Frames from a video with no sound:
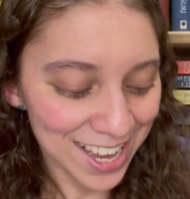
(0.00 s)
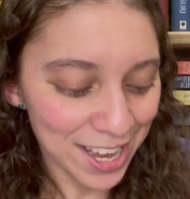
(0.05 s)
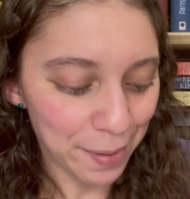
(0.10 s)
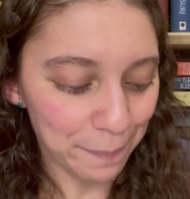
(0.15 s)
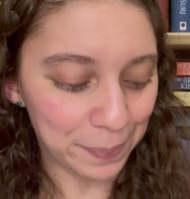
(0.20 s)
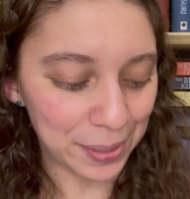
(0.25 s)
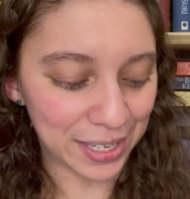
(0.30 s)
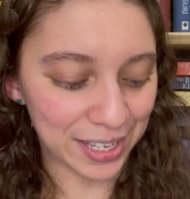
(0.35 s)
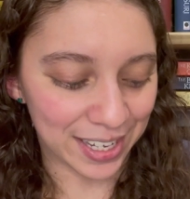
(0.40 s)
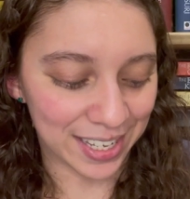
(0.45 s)

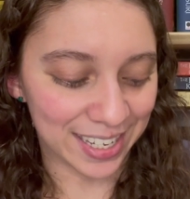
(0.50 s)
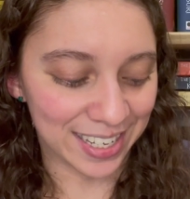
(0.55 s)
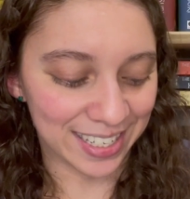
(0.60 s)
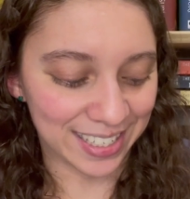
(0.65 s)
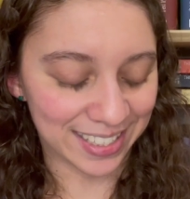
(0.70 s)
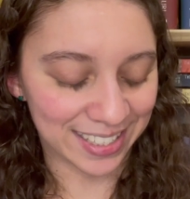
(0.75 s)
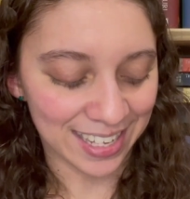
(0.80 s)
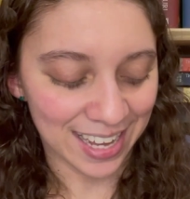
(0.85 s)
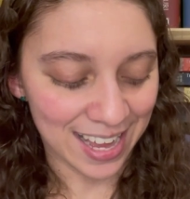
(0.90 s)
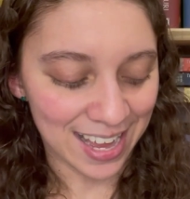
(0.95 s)

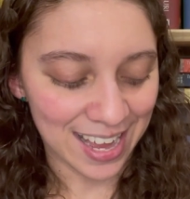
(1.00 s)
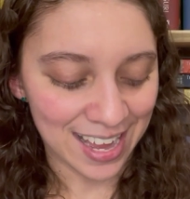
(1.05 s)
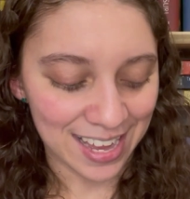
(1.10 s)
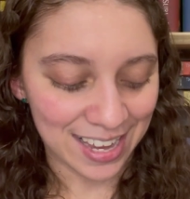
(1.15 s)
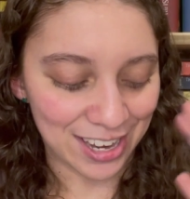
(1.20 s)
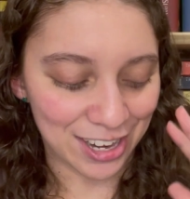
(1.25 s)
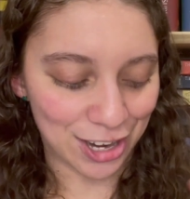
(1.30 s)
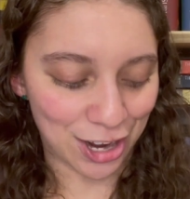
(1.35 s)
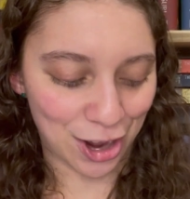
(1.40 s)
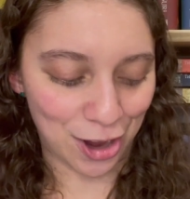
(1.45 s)
because,
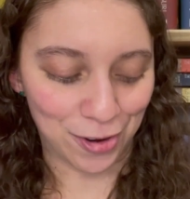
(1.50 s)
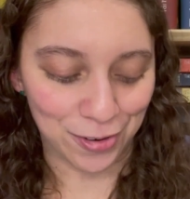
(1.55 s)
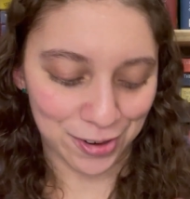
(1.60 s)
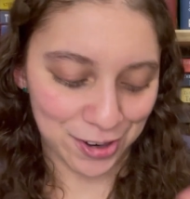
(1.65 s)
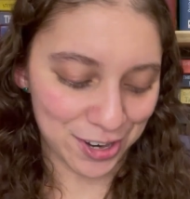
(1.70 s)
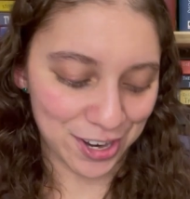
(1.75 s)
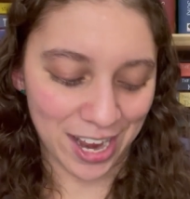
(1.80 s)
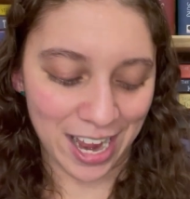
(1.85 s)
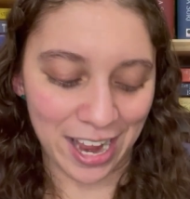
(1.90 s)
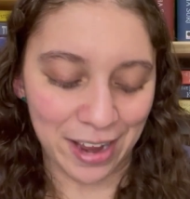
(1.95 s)
you know,
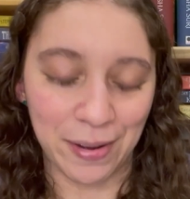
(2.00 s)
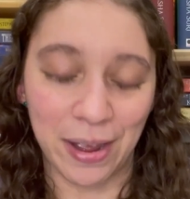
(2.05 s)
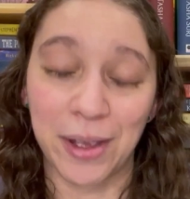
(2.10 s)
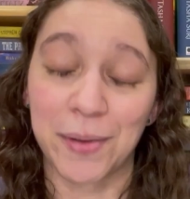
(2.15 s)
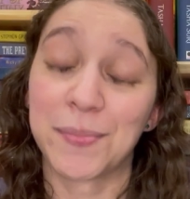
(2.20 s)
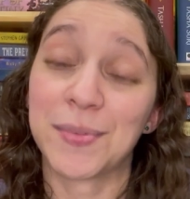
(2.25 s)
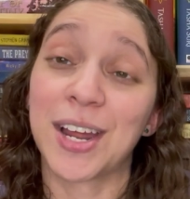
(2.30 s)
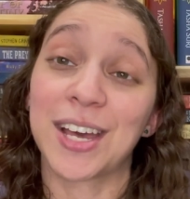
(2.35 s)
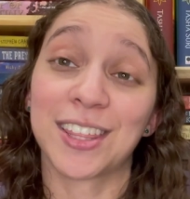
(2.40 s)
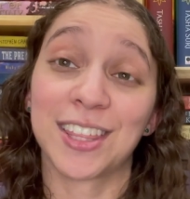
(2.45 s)

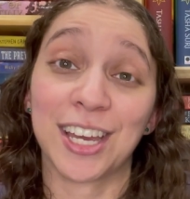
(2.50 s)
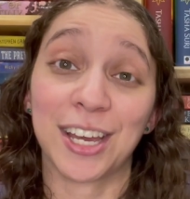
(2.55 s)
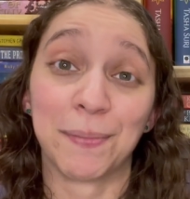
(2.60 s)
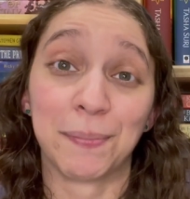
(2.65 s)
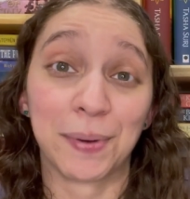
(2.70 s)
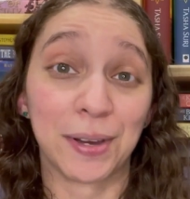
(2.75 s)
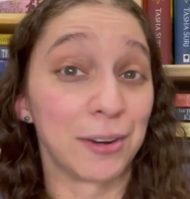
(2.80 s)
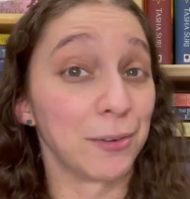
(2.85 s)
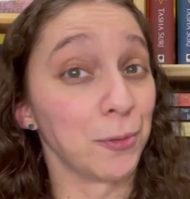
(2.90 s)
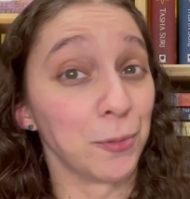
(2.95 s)
I'm nothing
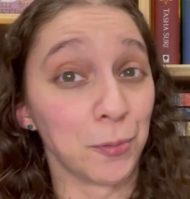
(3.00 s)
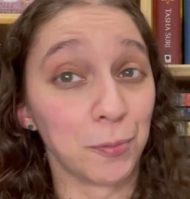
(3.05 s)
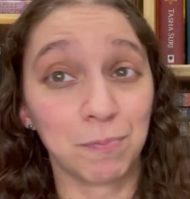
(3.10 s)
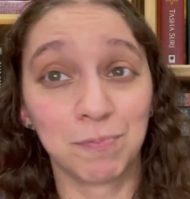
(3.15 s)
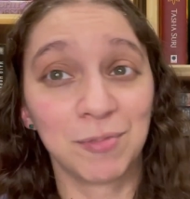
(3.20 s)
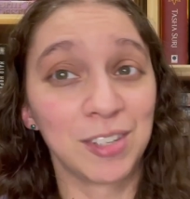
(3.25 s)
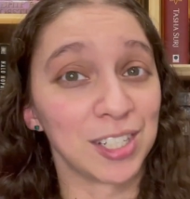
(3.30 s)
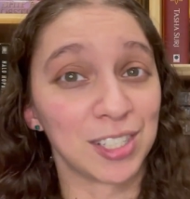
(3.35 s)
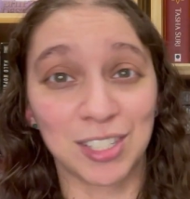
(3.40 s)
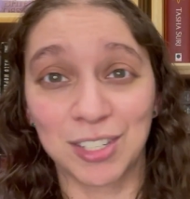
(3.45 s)
but
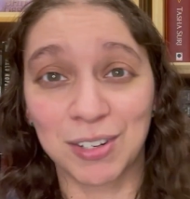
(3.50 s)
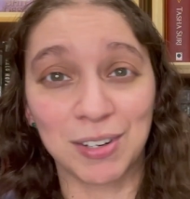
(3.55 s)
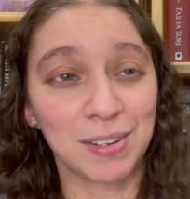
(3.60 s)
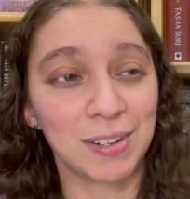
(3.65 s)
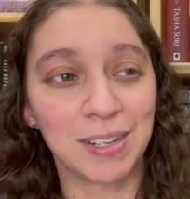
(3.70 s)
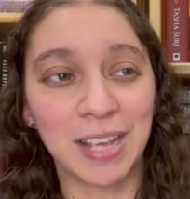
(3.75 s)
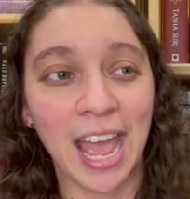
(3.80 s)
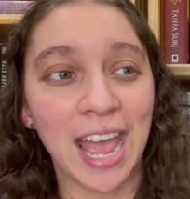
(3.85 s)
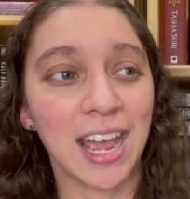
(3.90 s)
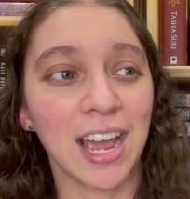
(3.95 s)
just
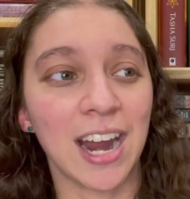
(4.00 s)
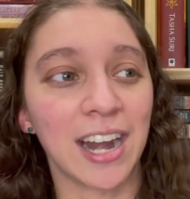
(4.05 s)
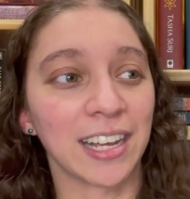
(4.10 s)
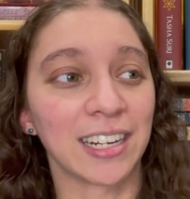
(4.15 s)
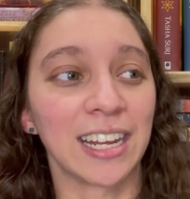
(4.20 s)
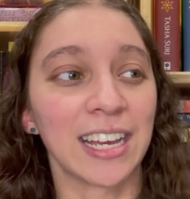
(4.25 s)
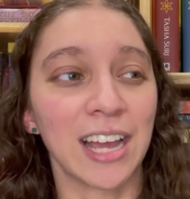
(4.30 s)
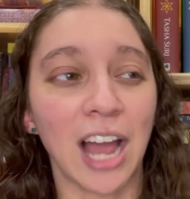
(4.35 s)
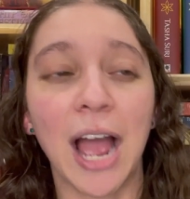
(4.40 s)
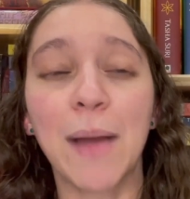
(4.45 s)
chaotic.
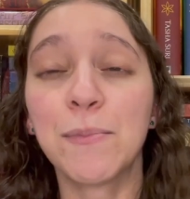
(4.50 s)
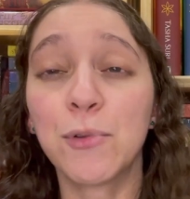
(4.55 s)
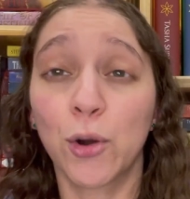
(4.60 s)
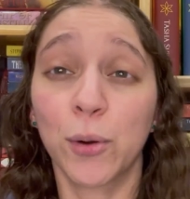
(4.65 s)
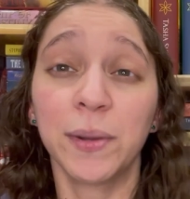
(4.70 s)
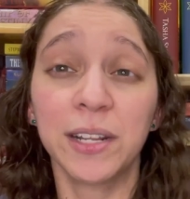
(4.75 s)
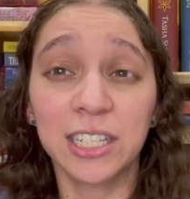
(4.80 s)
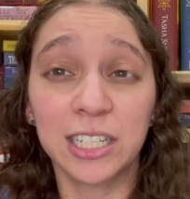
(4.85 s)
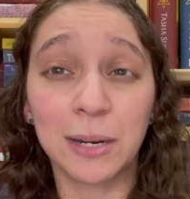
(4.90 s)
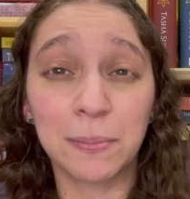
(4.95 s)
Like, I'm
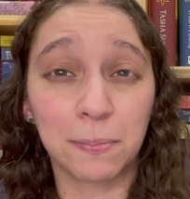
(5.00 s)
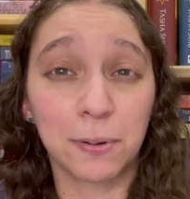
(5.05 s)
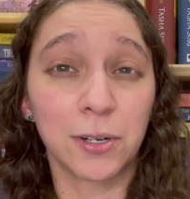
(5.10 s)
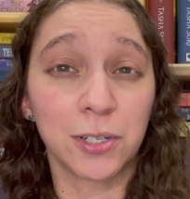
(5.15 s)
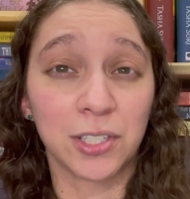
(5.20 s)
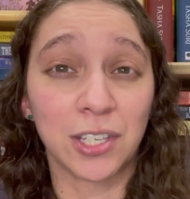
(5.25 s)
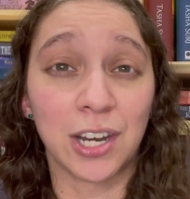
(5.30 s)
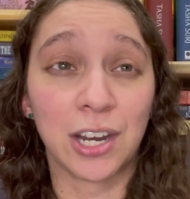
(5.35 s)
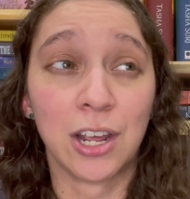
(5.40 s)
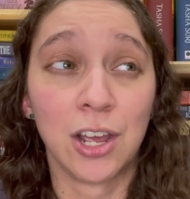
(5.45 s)
normally the type of
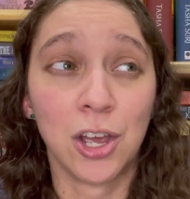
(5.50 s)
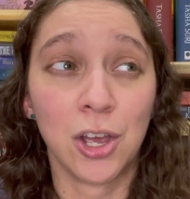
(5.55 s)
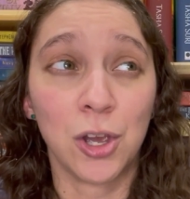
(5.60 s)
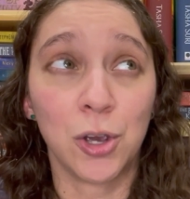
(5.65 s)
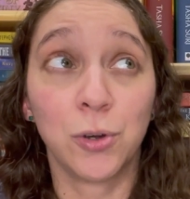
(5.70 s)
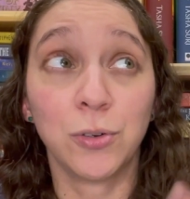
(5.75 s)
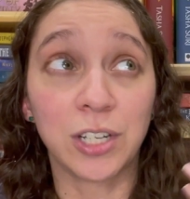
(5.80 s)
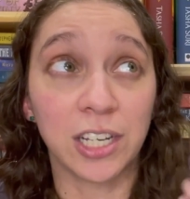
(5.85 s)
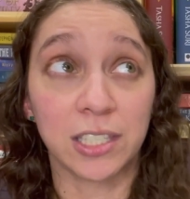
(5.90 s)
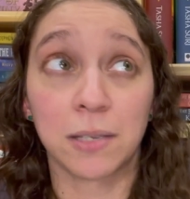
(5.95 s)
person
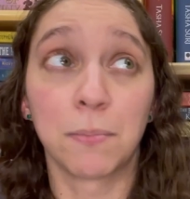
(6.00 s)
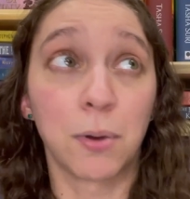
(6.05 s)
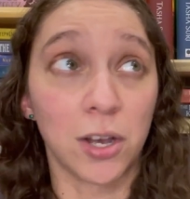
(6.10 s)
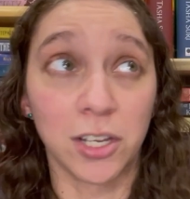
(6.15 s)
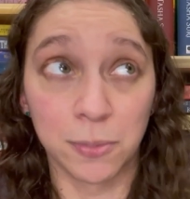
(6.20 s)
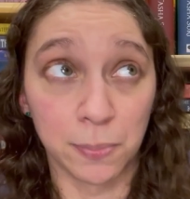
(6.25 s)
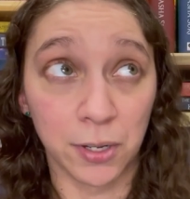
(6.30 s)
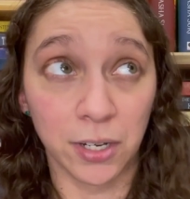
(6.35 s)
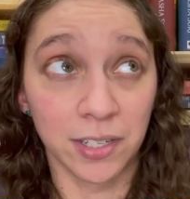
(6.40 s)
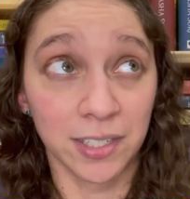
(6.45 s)
who doesn't
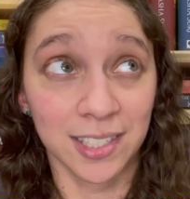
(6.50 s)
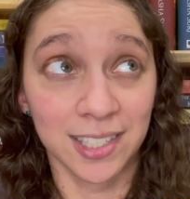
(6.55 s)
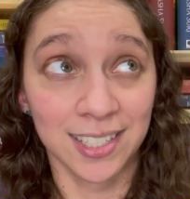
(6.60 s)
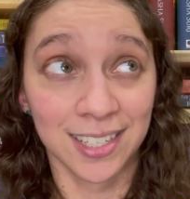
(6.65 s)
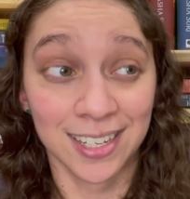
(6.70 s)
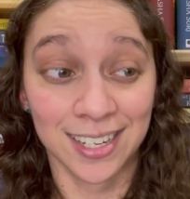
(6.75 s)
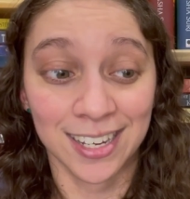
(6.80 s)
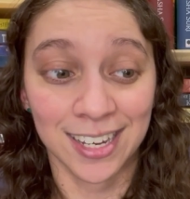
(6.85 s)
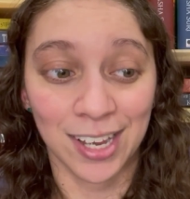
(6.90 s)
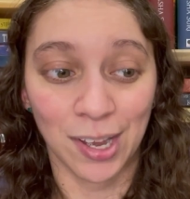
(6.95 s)
pause books,
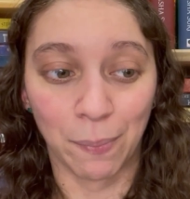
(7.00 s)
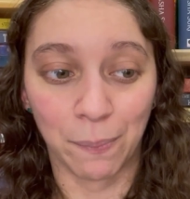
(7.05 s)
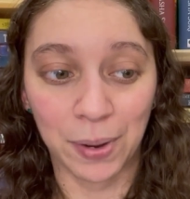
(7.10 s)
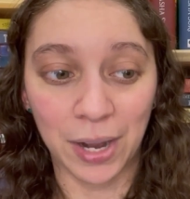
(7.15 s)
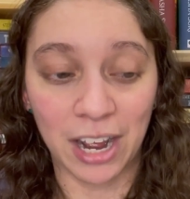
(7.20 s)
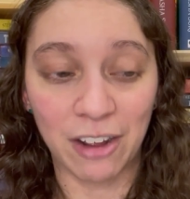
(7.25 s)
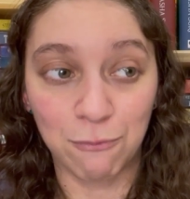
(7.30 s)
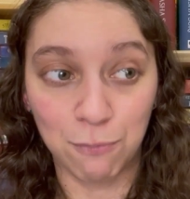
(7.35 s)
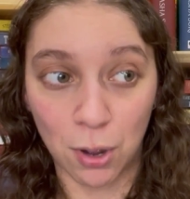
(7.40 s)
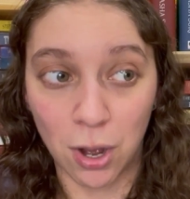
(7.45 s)
but
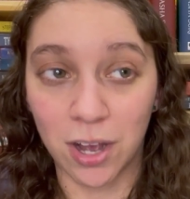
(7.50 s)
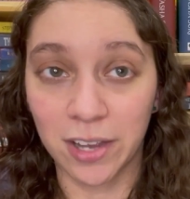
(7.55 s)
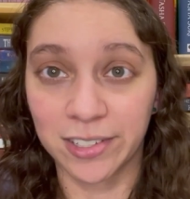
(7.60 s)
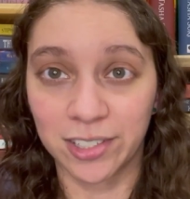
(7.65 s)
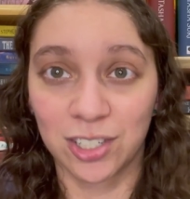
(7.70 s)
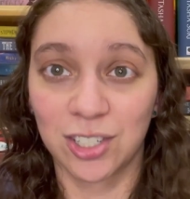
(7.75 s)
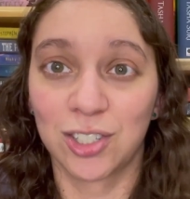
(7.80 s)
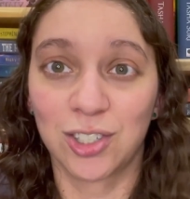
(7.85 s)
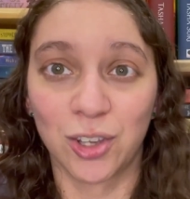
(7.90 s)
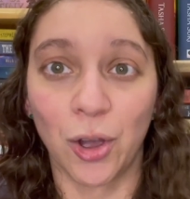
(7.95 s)
I've
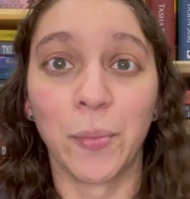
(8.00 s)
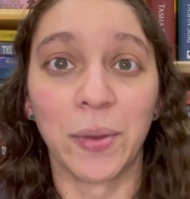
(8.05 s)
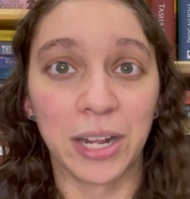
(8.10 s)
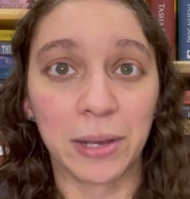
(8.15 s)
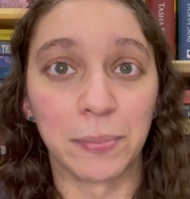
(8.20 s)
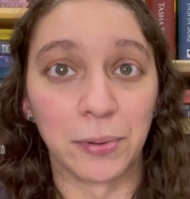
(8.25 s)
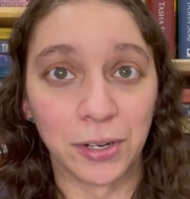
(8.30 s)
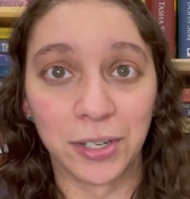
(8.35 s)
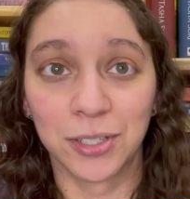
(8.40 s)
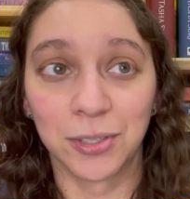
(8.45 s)
paused so many
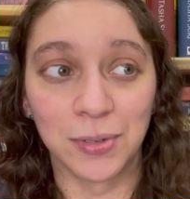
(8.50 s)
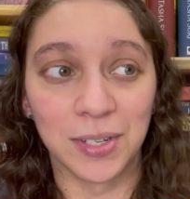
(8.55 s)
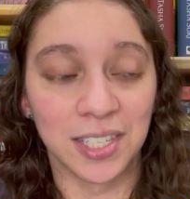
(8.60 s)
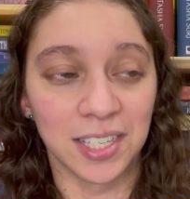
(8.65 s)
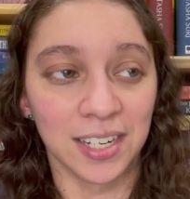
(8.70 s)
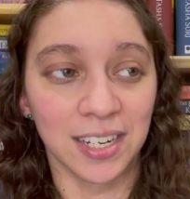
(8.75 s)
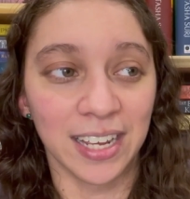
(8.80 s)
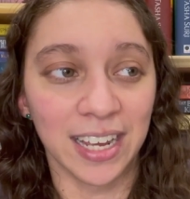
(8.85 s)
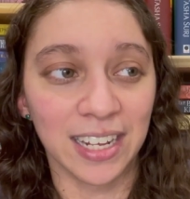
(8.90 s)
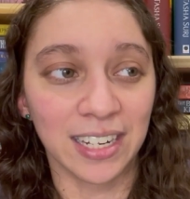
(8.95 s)
books
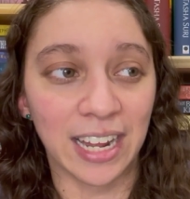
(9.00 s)
recently.